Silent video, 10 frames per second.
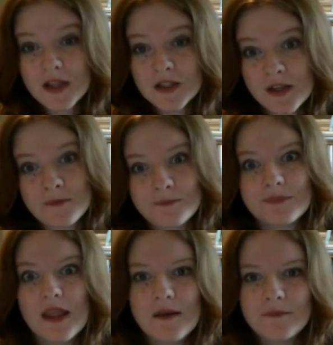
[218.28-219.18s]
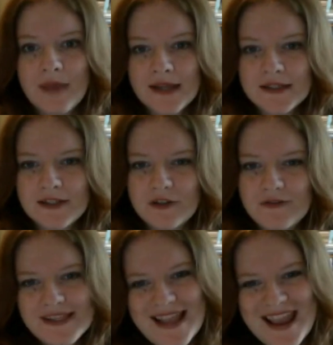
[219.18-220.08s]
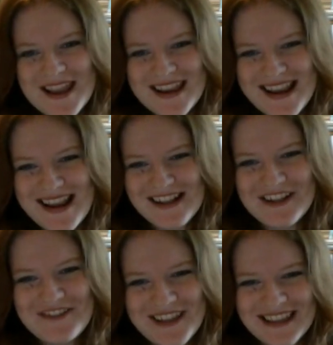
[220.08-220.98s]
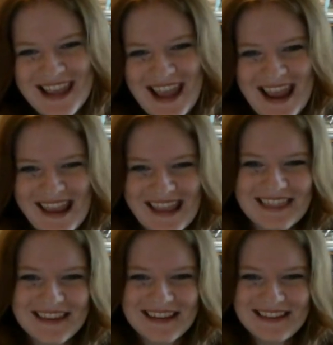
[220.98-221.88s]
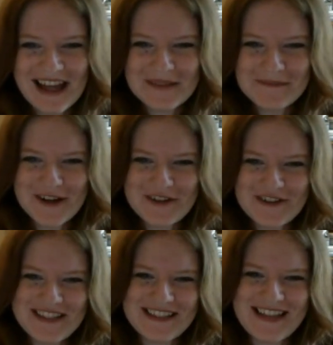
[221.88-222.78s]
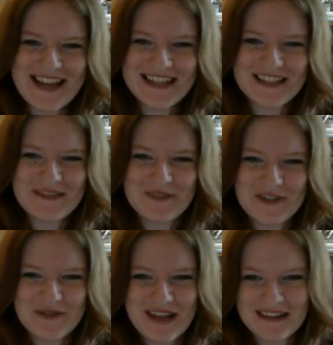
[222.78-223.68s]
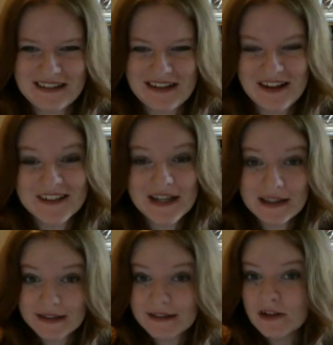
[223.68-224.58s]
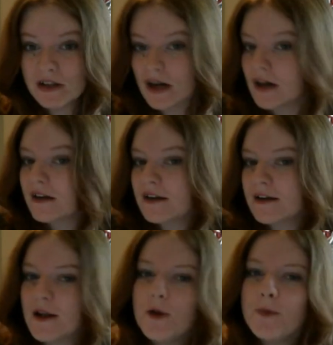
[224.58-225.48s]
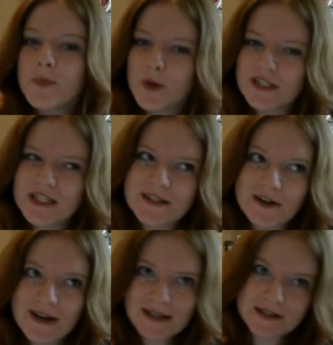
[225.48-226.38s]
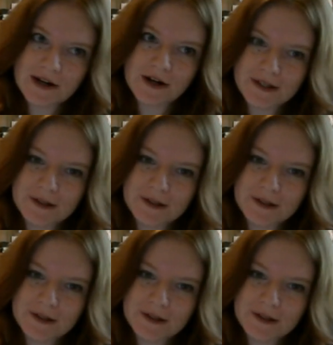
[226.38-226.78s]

So, back to Luffy's gang, Luffy and the gang. The log pose takes them to an island called Little Garden, which is our next arc.